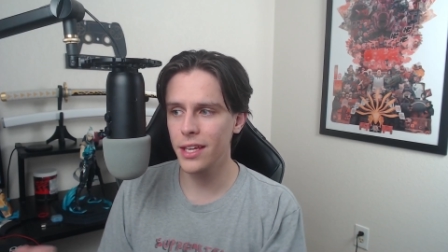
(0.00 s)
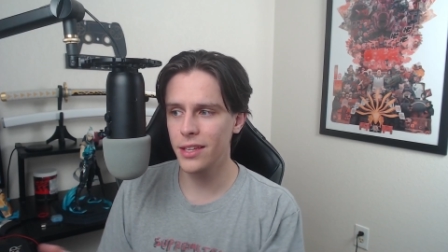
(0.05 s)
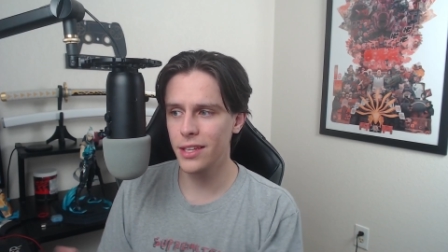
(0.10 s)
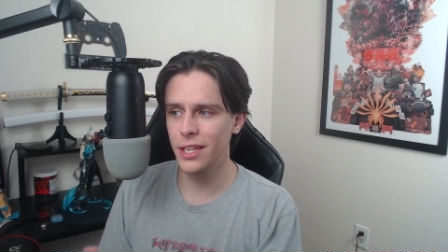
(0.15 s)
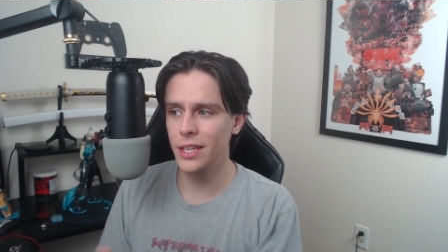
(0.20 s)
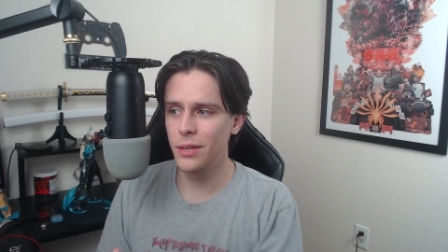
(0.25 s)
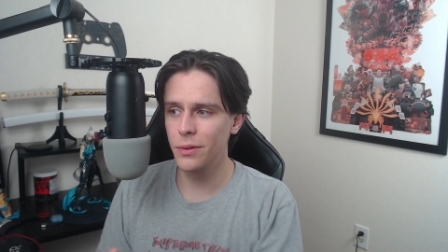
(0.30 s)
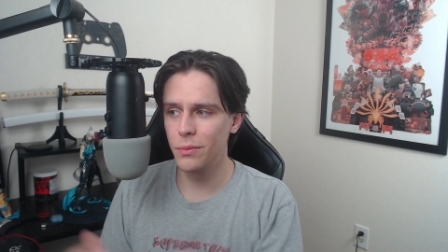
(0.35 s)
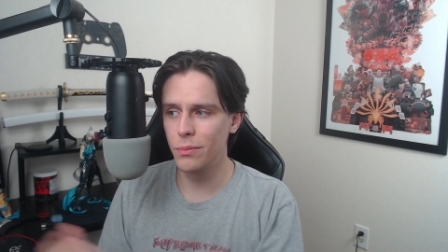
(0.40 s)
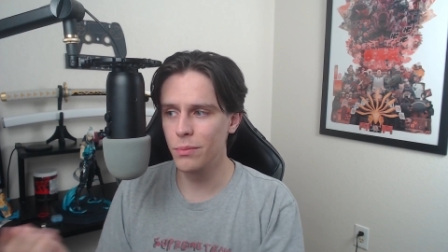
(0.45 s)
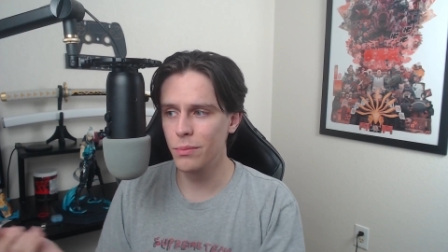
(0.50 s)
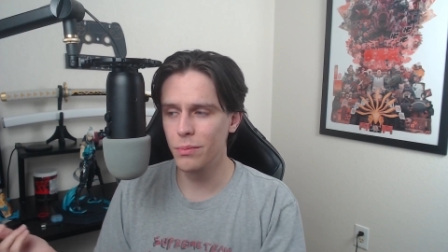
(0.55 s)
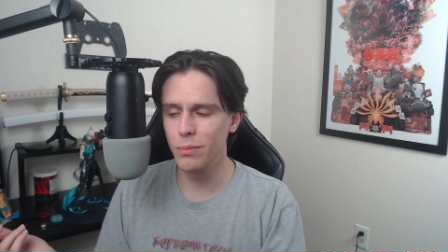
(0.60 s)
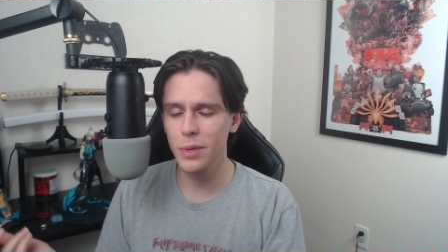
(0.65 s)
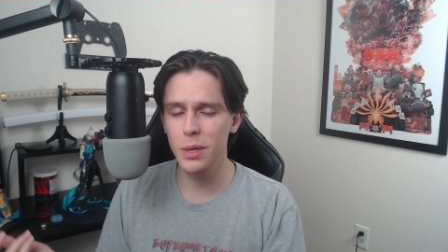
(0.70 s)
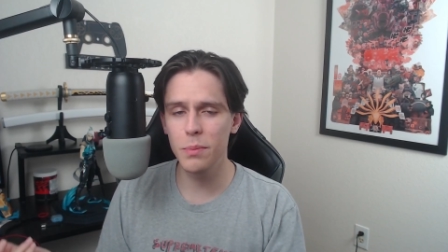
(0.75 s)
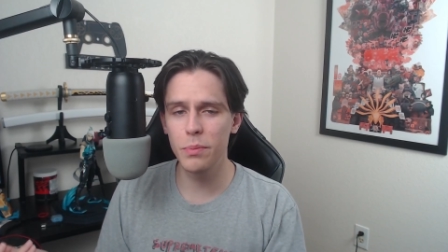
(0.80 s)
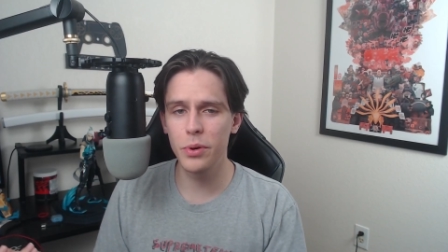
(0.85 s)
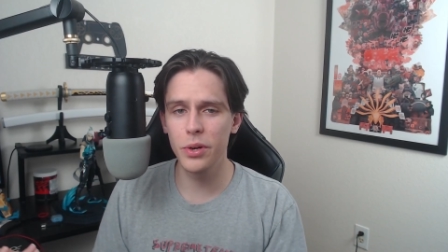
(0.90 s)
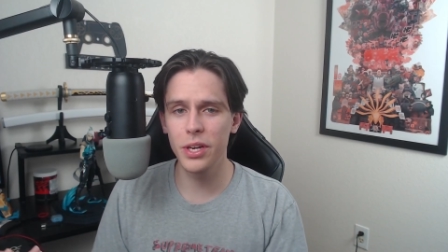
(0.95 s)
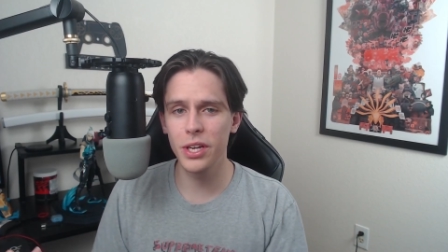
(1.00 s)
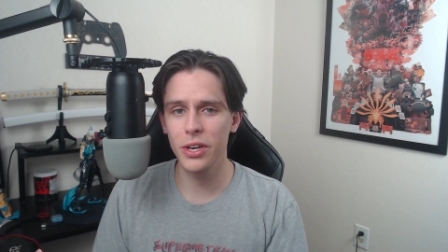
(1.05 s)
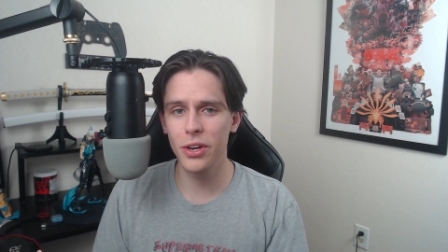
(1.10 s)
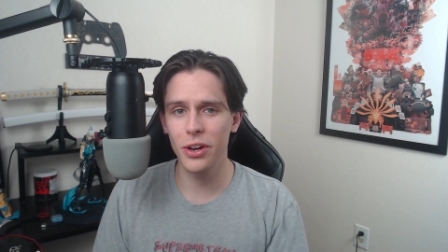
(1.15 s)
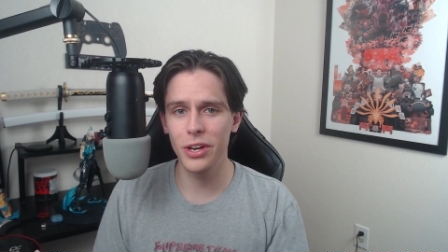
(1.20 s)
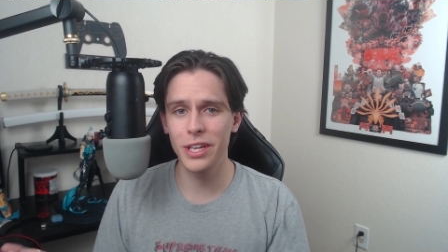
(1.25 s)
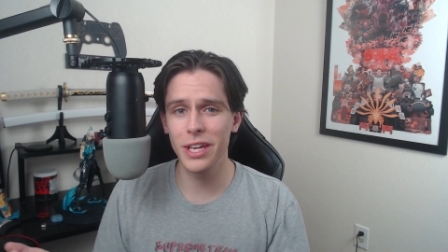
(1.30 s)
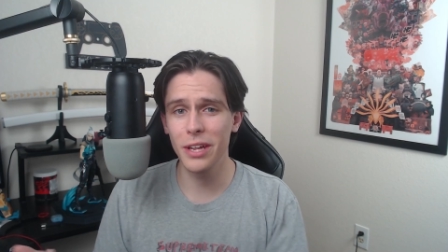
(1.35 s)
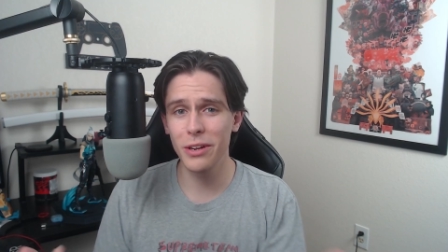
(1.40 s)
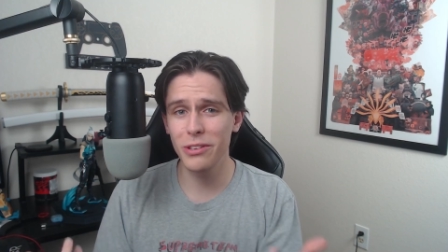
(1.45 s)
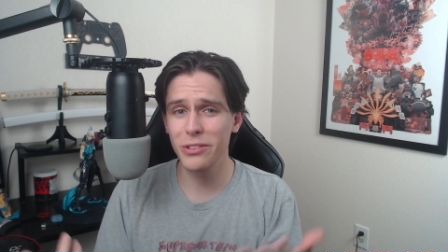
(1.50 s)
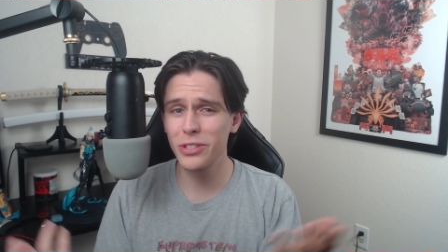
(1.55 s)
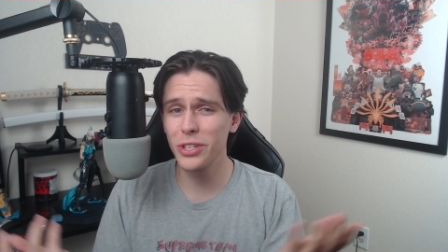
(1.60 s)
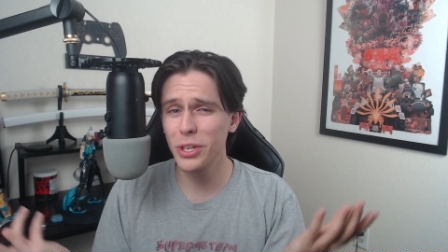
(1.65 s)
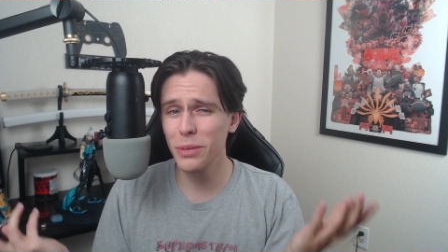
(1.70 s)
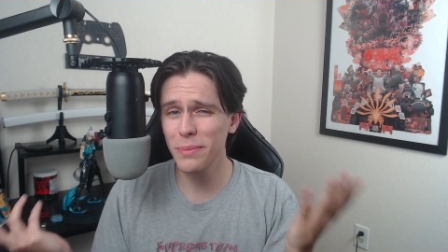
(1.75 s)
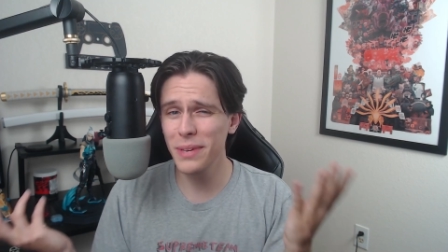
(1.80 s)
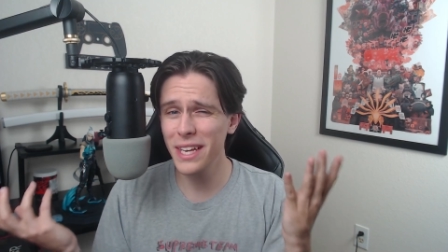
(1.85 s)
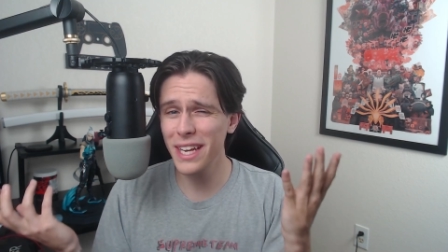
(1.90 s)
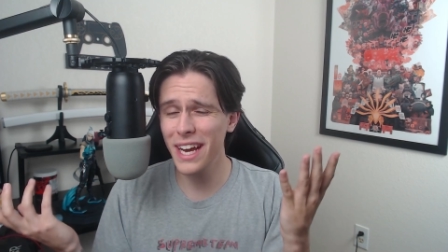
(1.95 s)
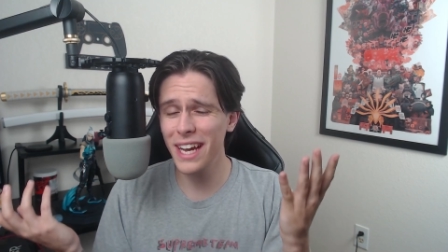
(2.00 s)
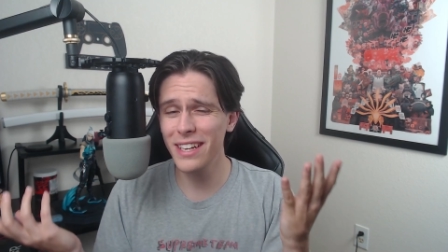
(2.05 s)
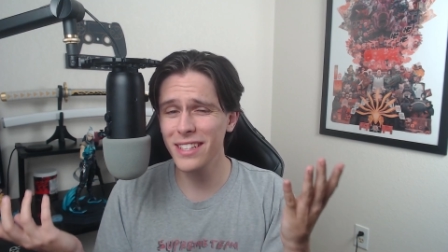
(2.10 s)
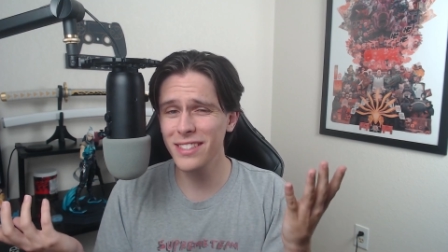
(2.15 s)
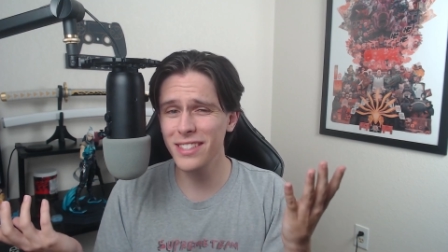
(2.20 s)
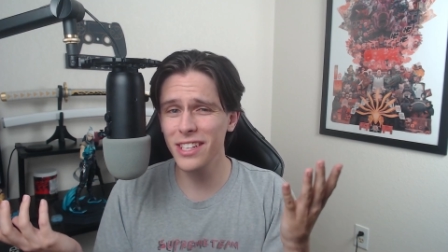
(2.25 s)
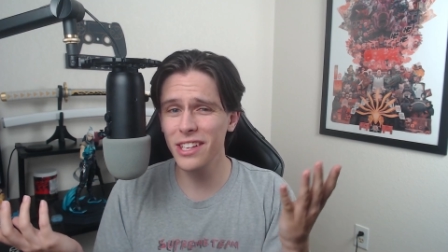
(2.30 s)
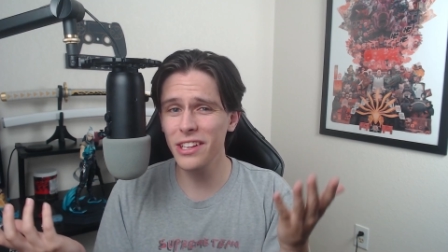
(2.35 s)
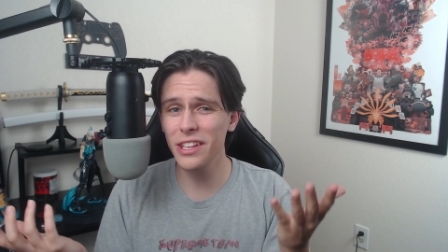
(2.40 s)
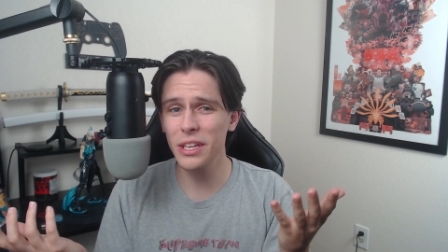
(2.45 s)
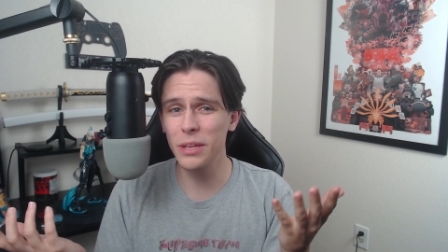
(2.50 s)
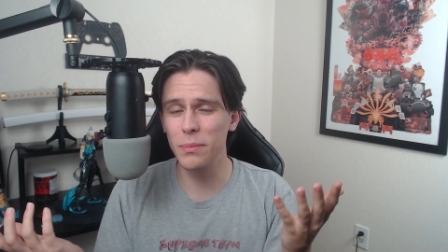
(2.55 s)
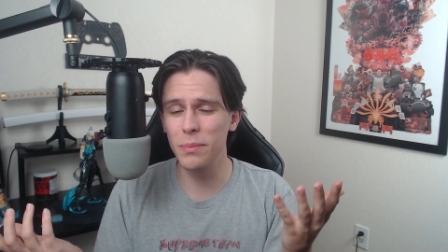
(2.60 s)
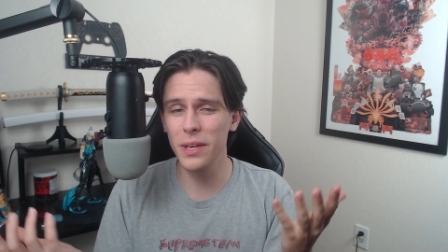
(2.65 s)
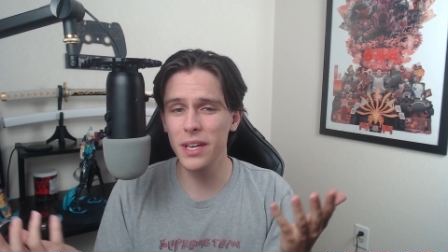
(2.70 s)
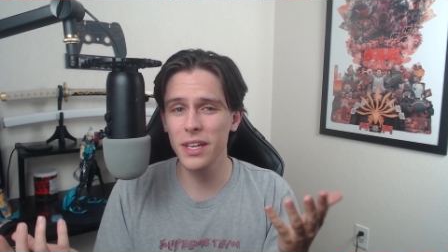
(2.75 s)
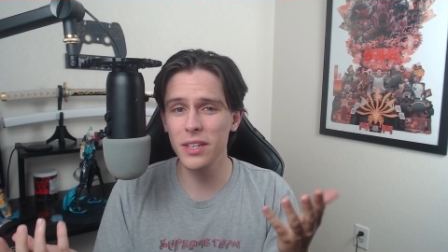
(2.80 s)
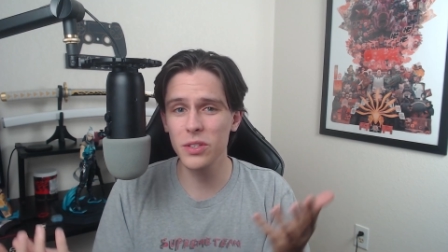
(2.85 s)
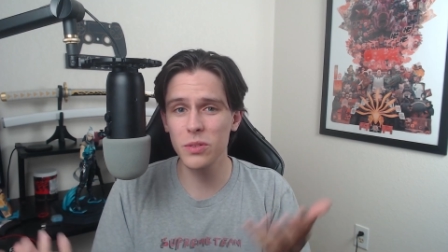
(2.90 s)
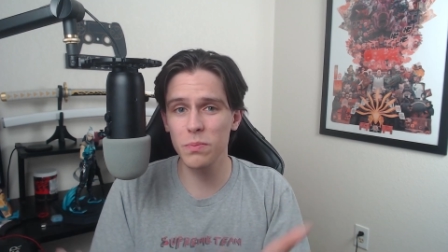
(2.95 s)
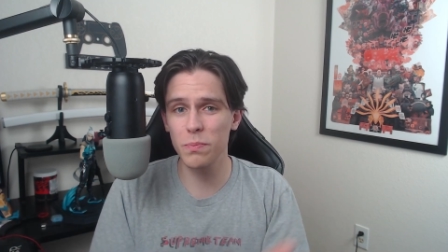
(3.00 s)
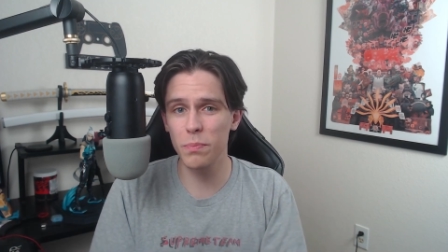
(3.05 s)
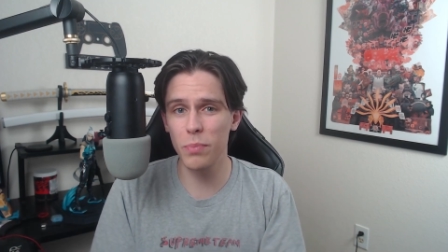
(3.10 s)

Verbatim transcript: then me putting it all together is going to be kind of silly because